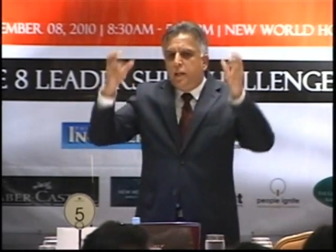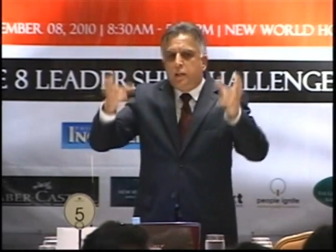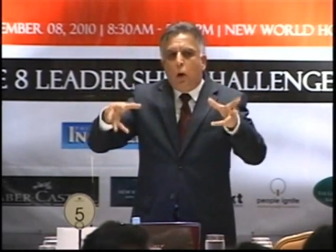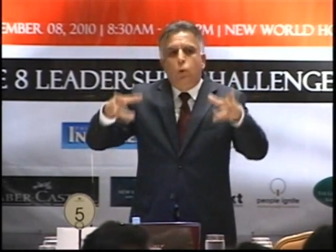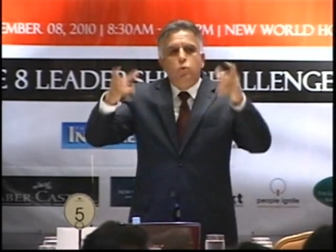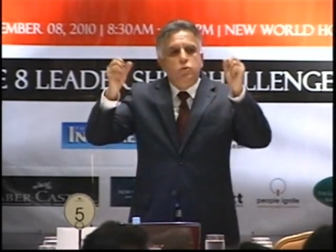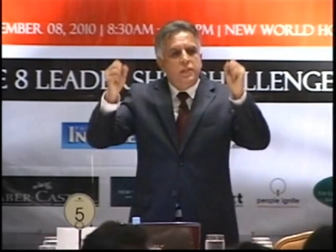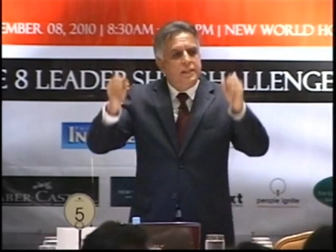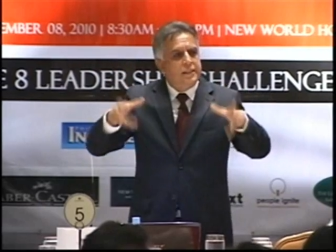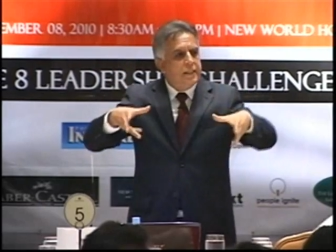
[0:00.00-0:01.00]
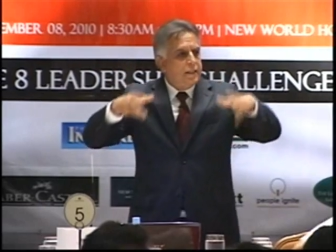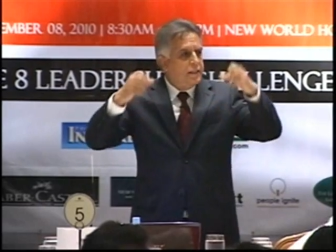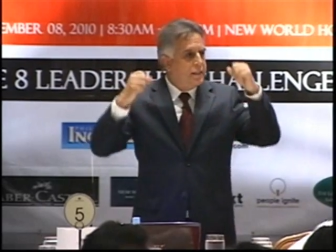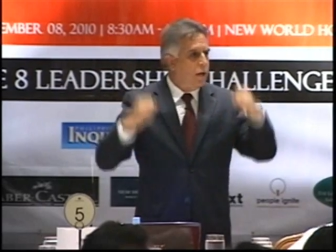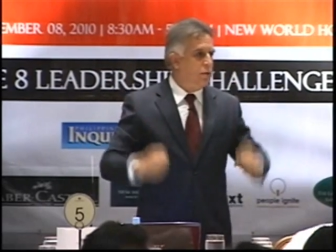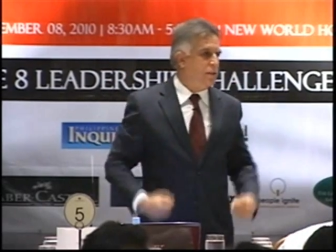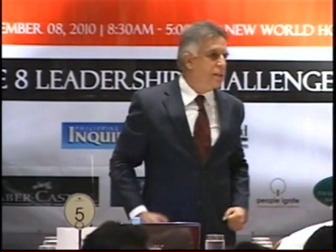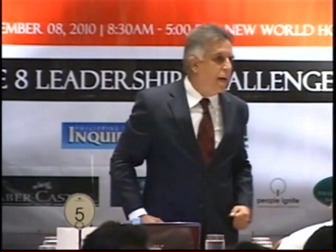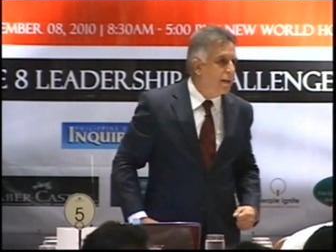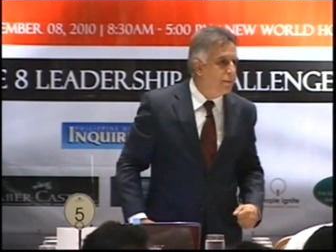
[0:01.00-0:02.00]
it goes and settles down
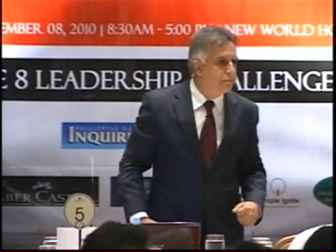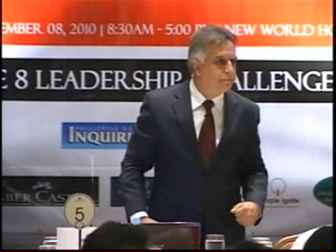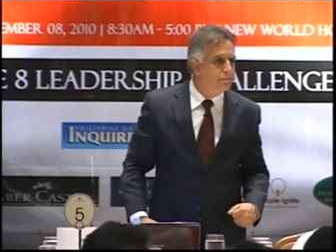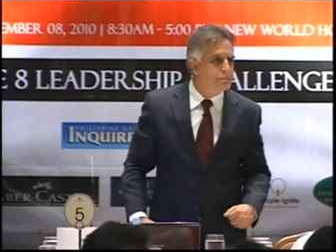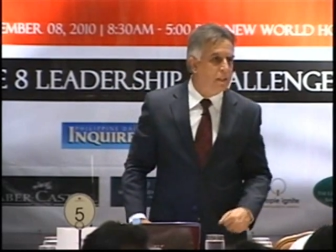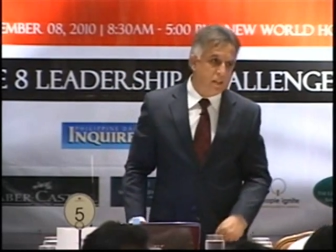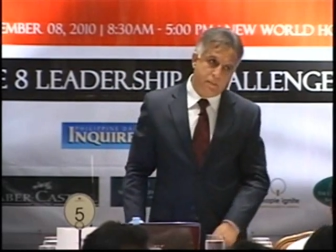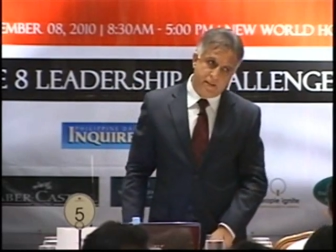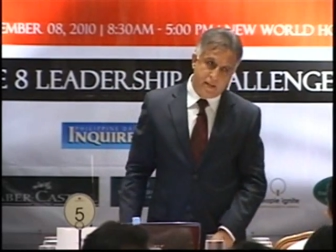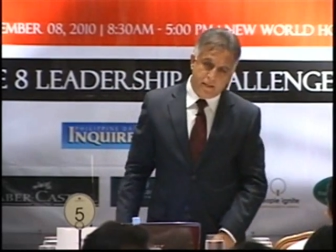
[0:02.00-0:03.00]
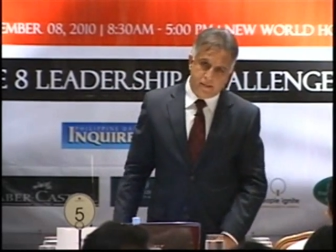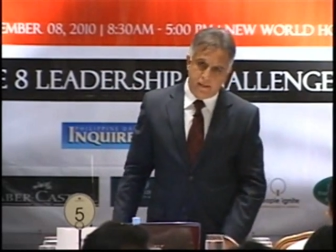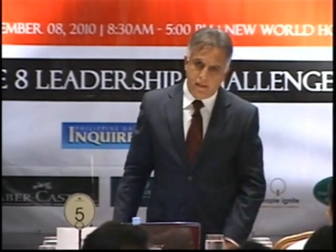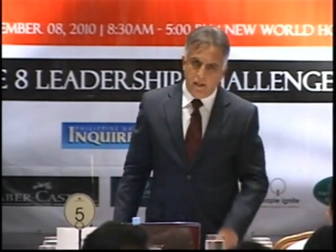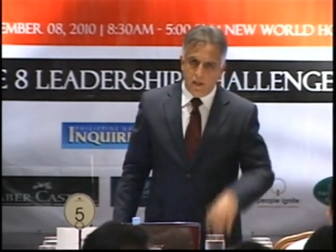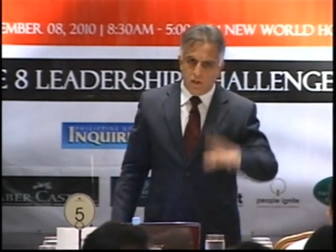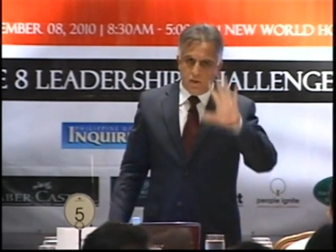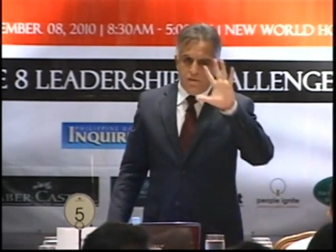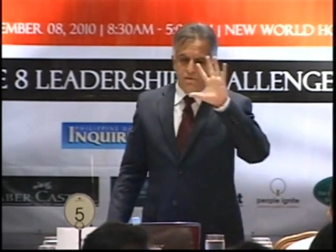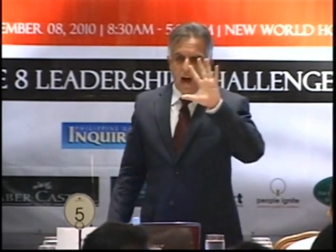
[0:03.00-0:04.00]
inside. Does that make sense? So